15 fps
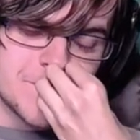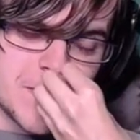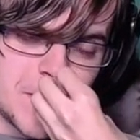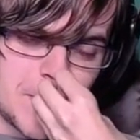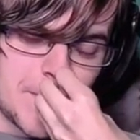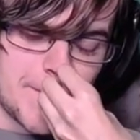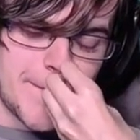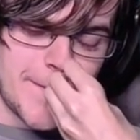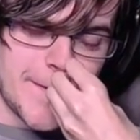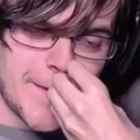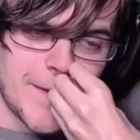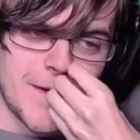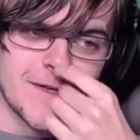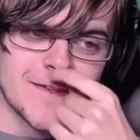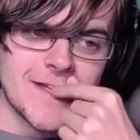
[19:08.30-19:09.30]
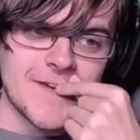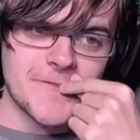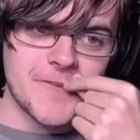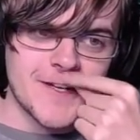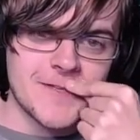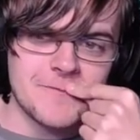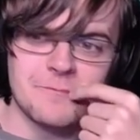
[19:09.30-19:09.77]
Oh my god,
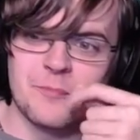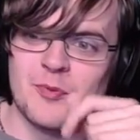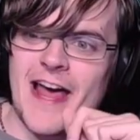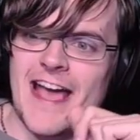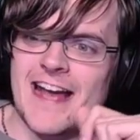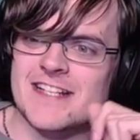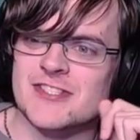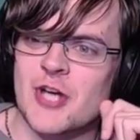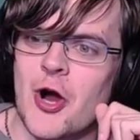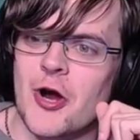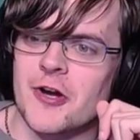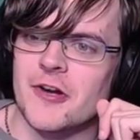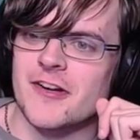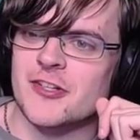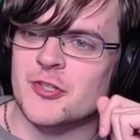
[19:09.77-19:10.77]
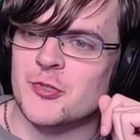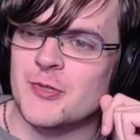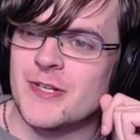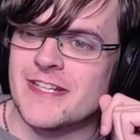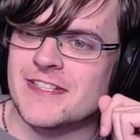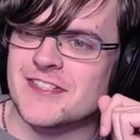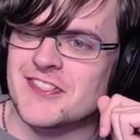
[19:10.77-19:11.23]
that fucking black tar
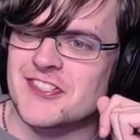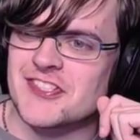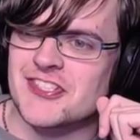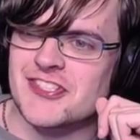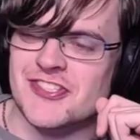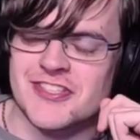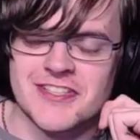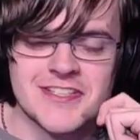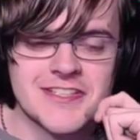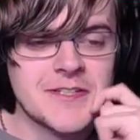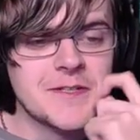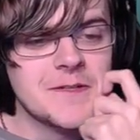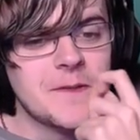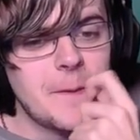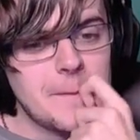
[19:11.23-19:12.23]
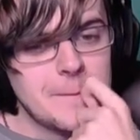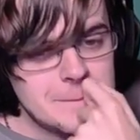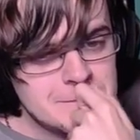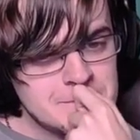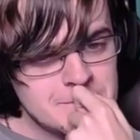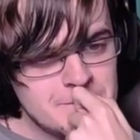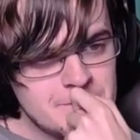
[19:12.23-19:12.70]
cringe.
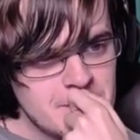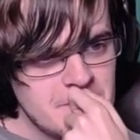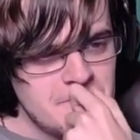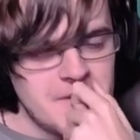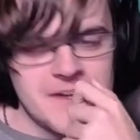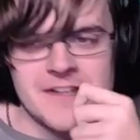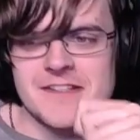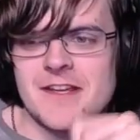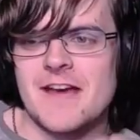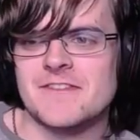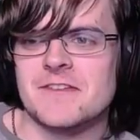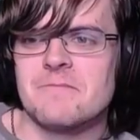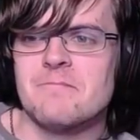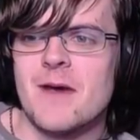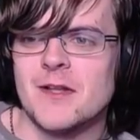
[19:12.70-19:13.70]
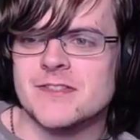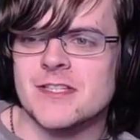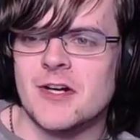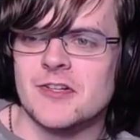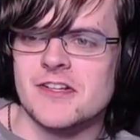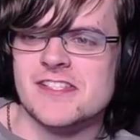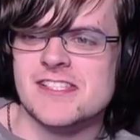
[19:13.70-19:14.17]
Fucking, you have to
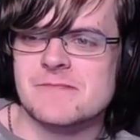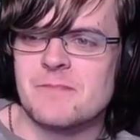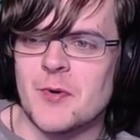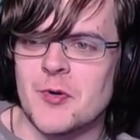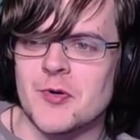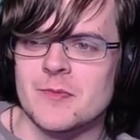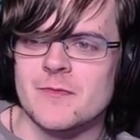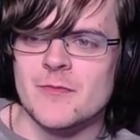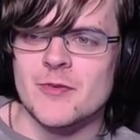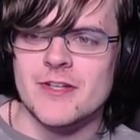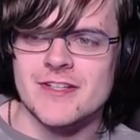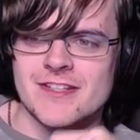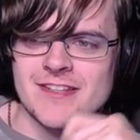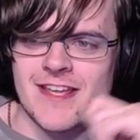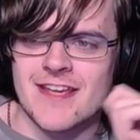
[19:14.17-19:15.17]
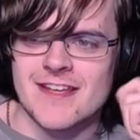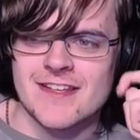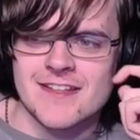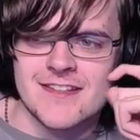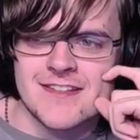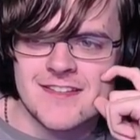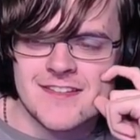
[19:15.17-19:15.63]
melt it on a spoon before you can
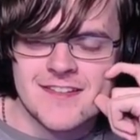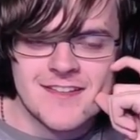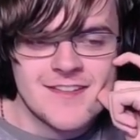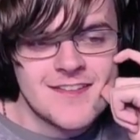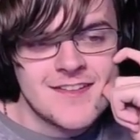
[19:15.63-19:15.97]
take it.